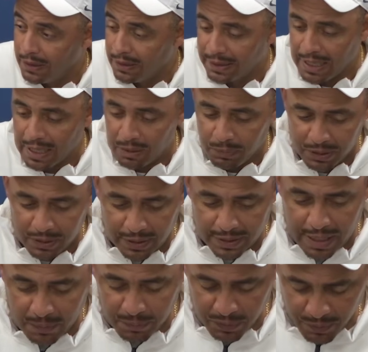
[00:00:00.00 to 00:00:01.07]
And they got to
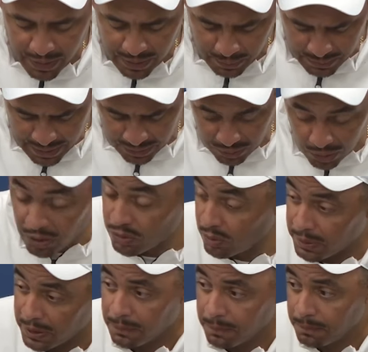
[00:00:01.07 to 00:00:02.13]
be ready. But that starts
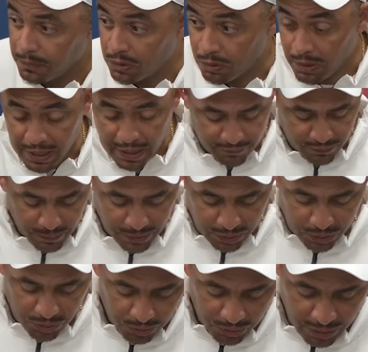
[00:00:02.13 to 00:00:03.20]
with me. So I have to
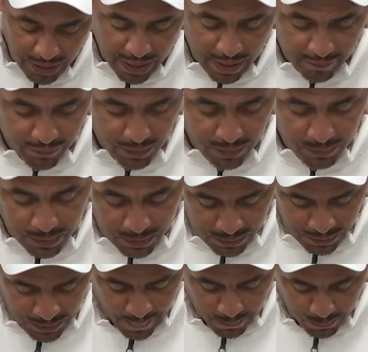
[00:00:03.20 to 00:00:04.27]
make sure that I have them
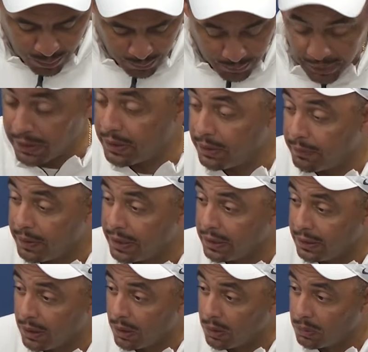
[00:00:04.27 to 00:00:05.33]
prepared and ready
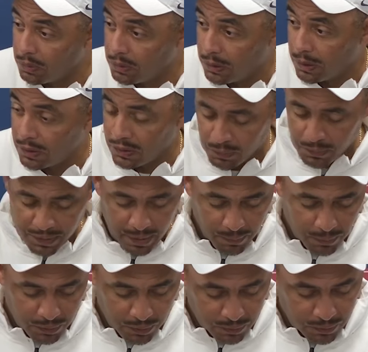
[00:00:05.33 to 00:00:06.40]
to go to be
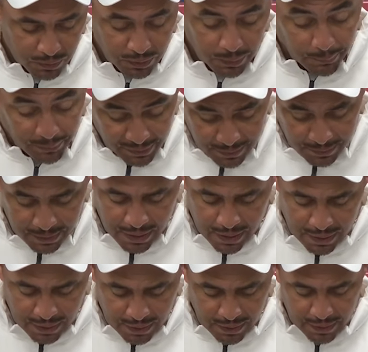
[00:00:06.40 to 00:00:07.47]
able to compete
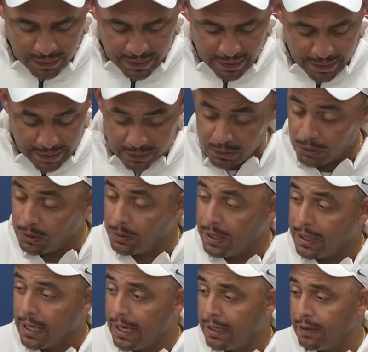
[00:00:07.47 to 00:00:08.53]
and
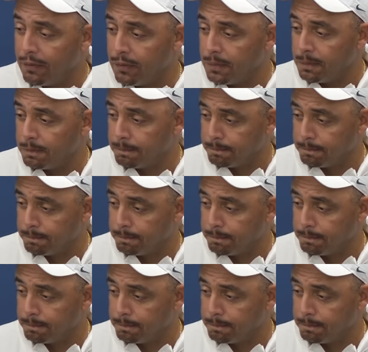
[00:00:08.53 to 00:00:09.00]
execute at a high level.